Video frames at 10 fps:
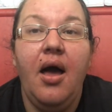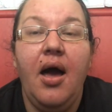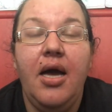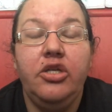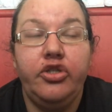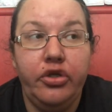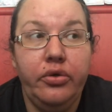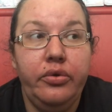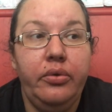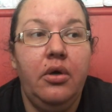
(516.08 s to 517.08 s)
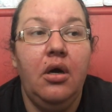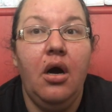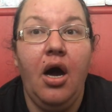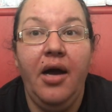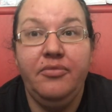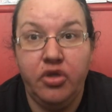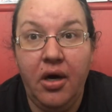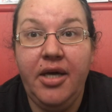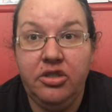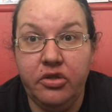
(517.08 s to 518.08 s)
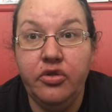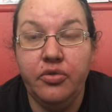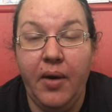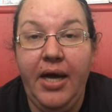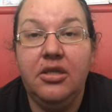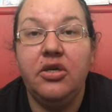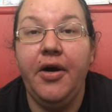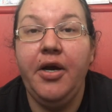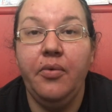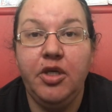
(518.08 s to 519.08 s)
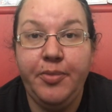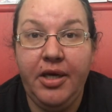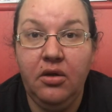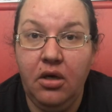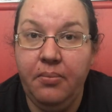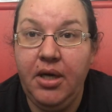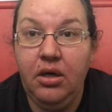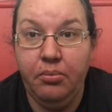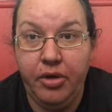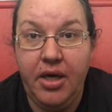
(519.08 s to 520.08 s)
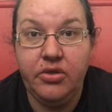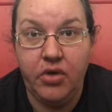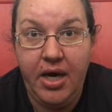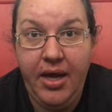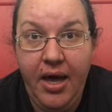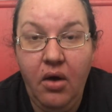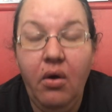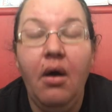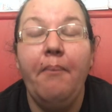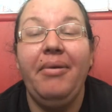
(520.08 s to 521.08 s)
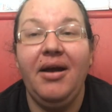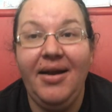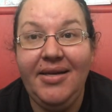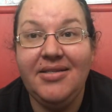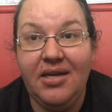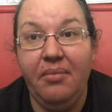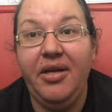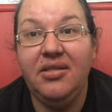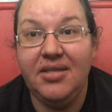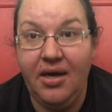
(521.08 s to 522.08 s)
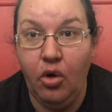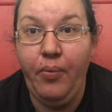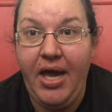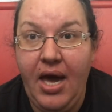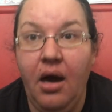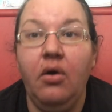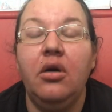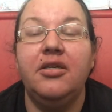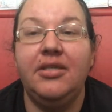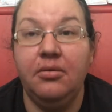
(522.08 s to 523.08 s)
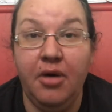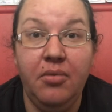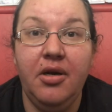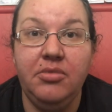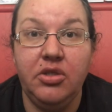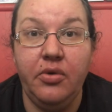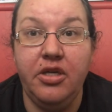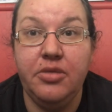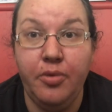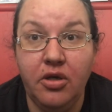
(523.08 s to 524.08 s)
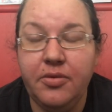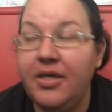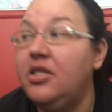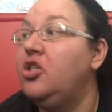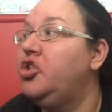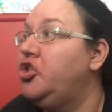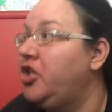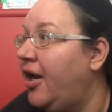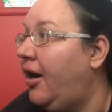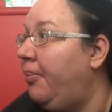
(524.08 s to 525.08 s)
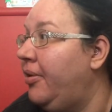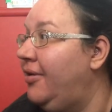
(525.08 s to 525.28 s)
and two, I'm trying to lose weight. So I don't want to spend a lot of money on bras right now, but I need something to help me out, because at the moment I'm just wearing sports bras. Shut up!